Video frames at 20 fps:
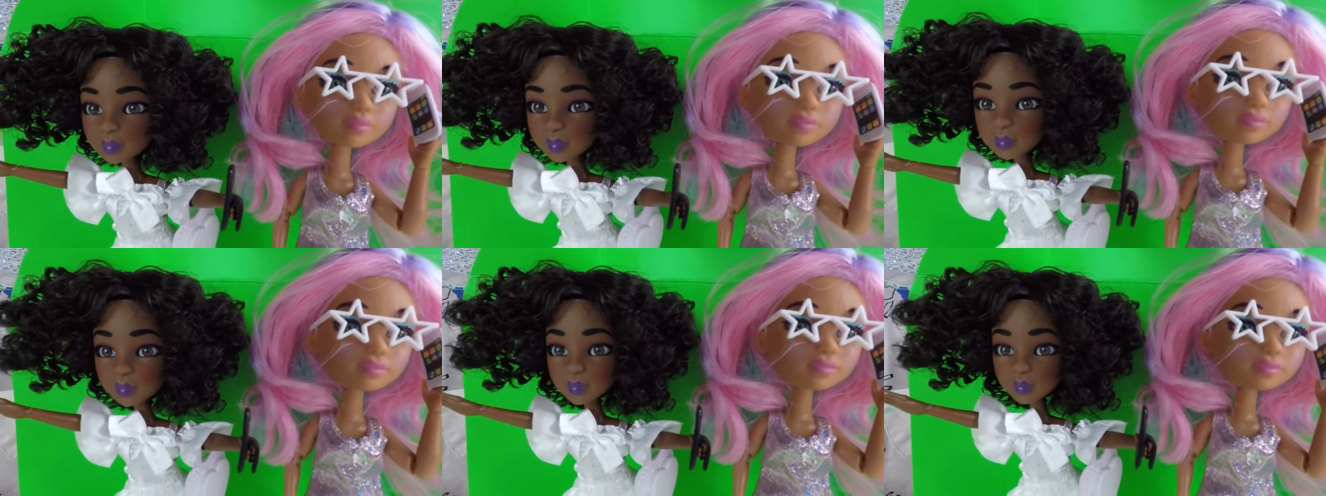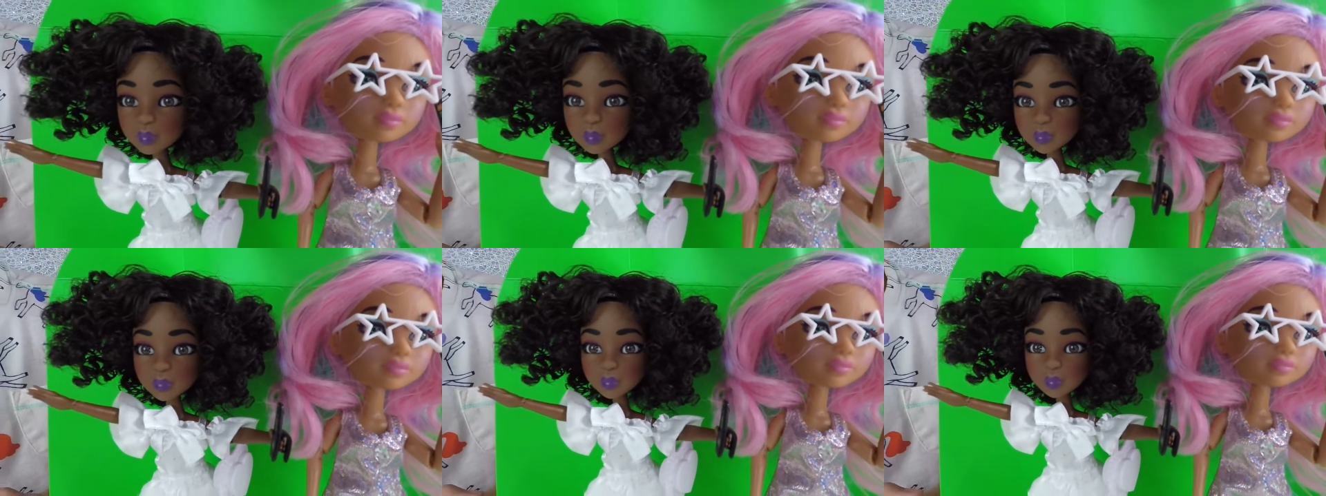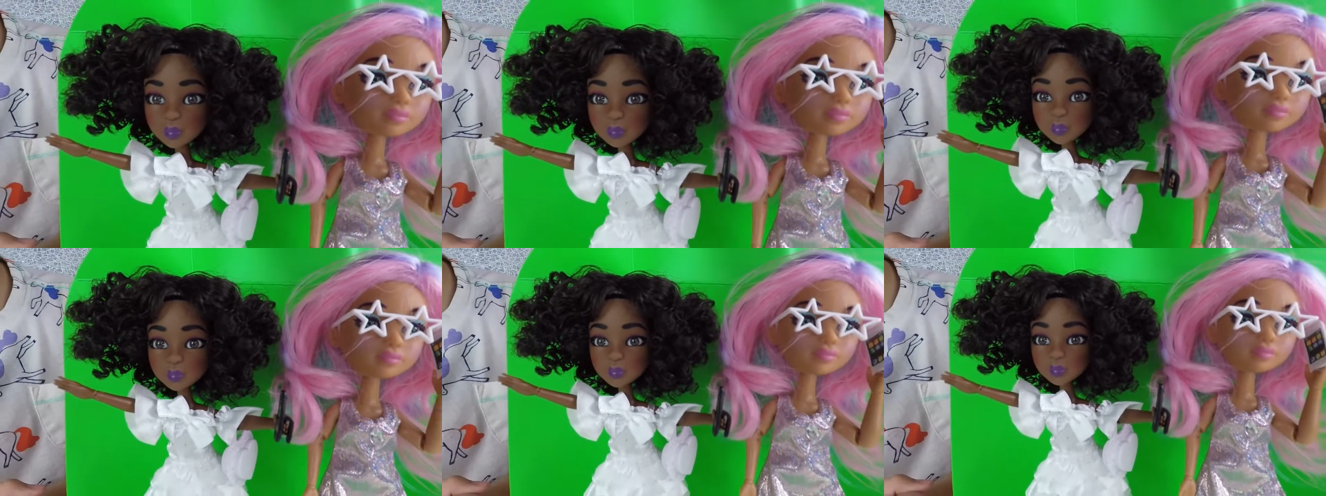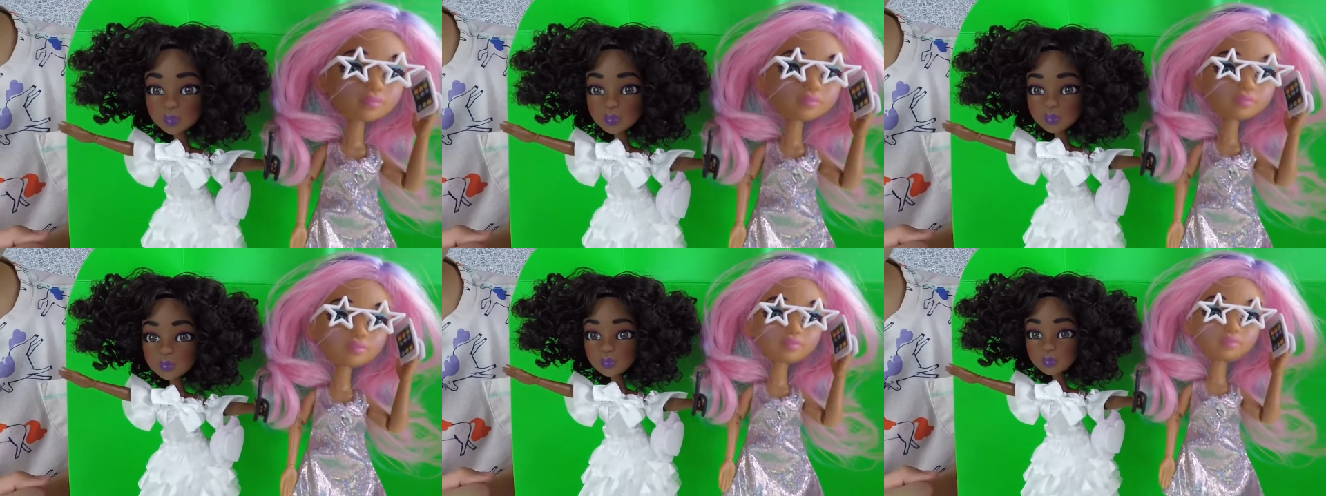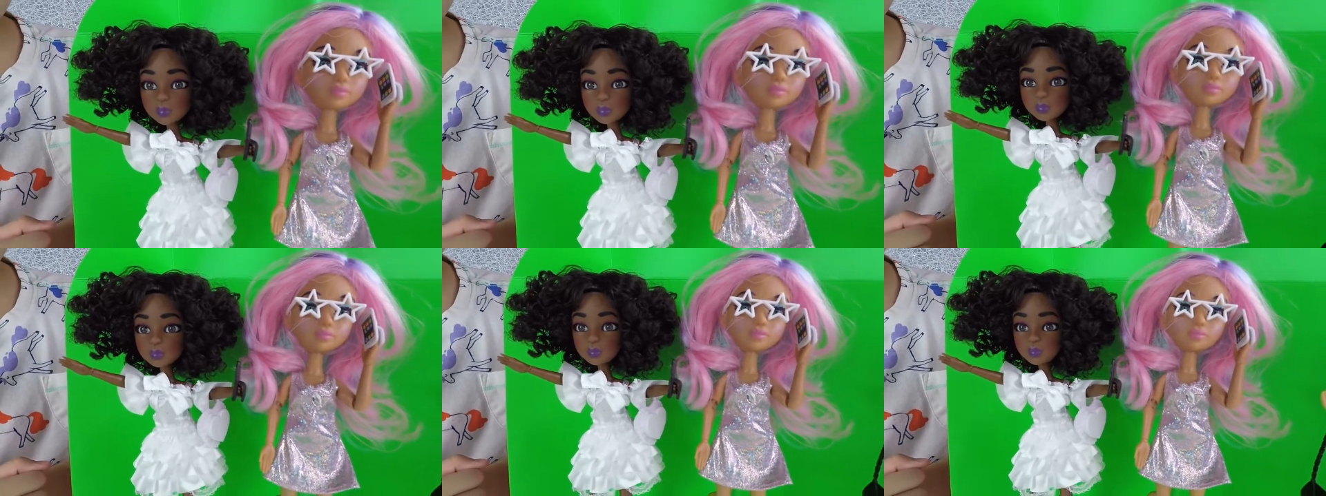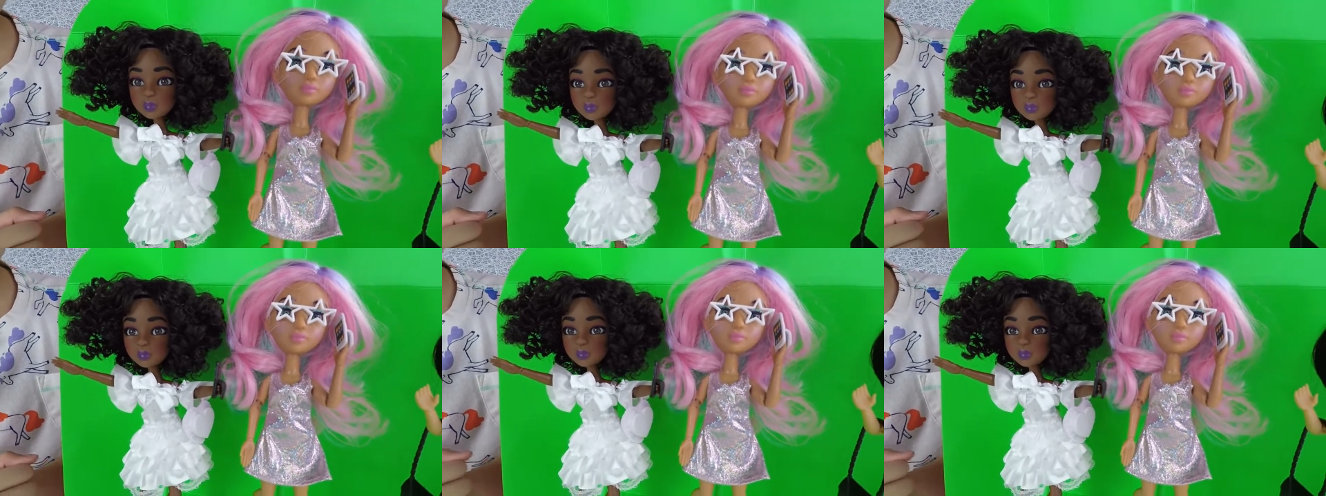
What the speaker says: No one is speaking in this clip.